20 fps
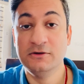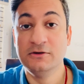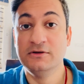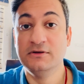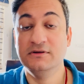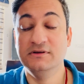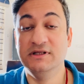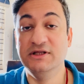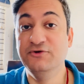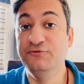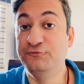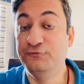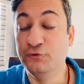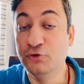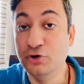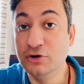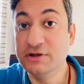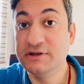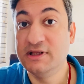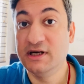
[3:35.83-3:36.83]
The
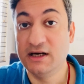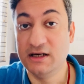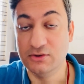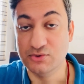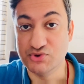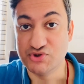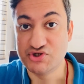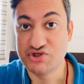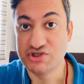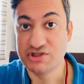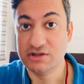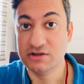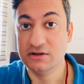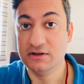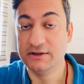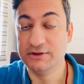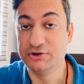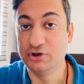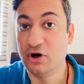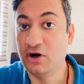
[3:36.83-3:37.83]
fourth house
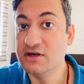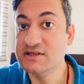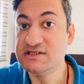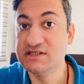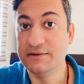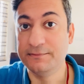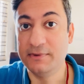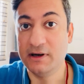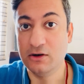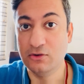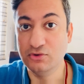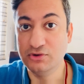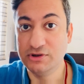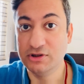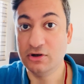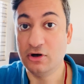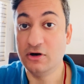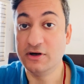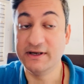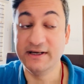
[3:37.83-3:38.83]
talks about
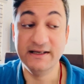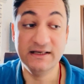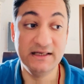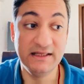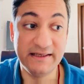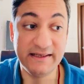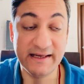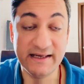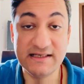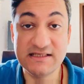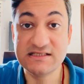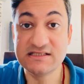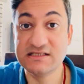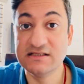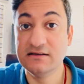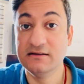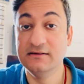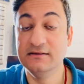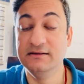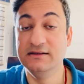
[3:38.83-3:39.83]
or
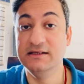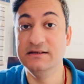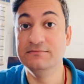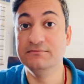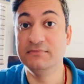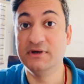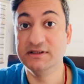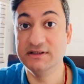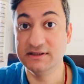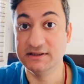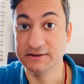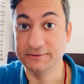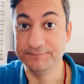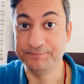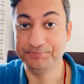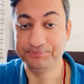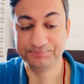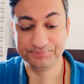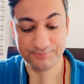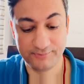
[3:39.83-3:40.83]
indicates the mother
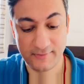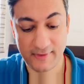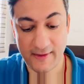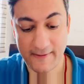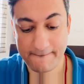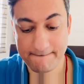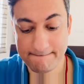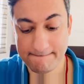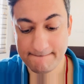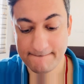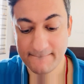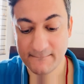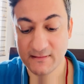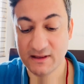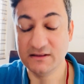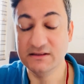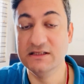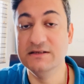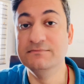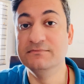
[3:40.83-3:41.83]

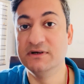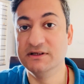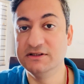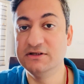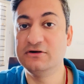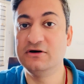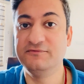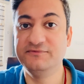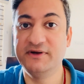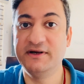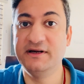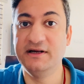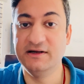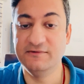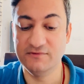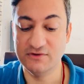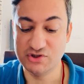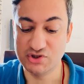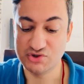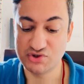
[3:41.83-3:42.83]
of that
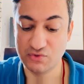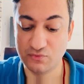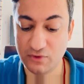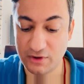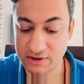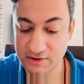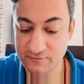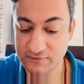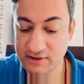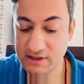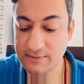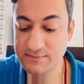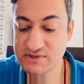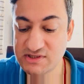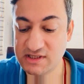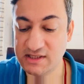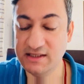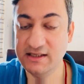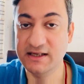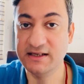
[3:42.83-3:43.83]
individual. So whatever I'm
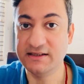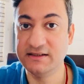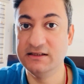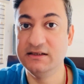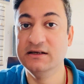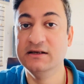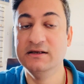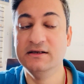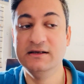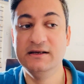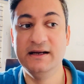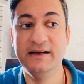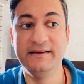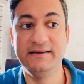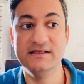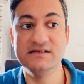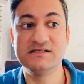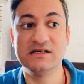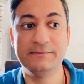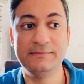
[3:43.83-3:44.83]
saying, it
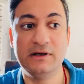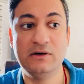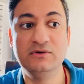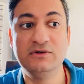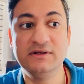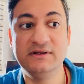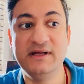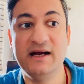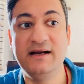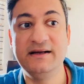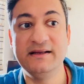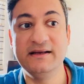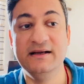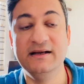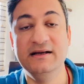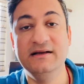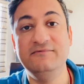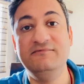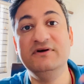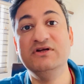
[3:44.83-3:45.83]
is about that
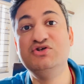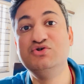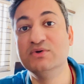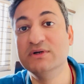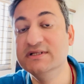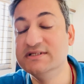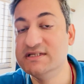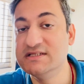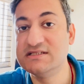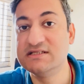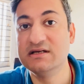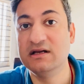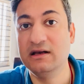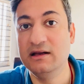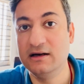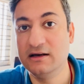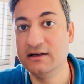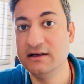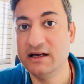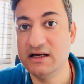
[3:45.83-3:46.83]
individual's
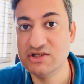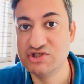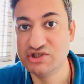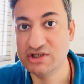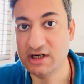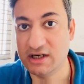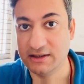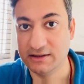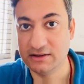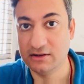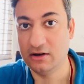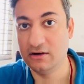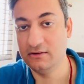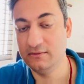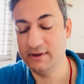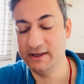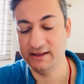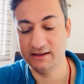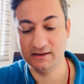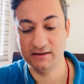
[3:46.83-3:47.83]
Lagna chart. All
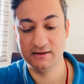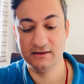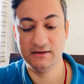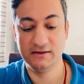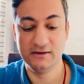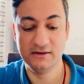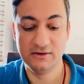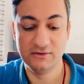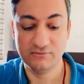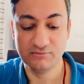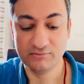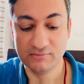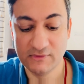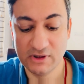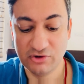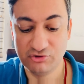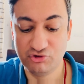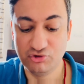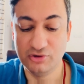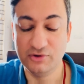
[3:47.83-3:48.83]
right.
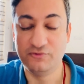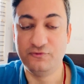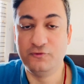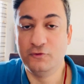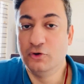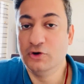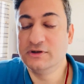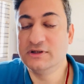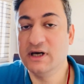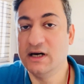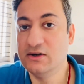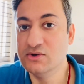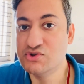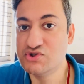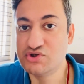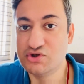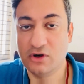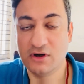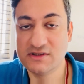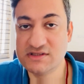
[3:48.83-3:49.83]
So the fourth
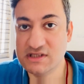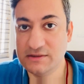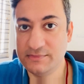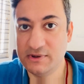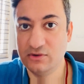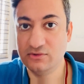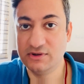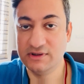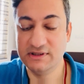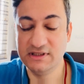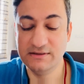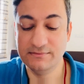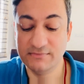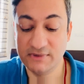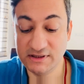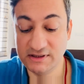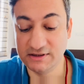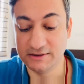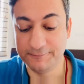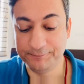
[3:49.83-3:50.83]
house talks about the
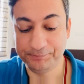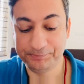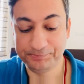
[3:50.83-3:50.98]
mother.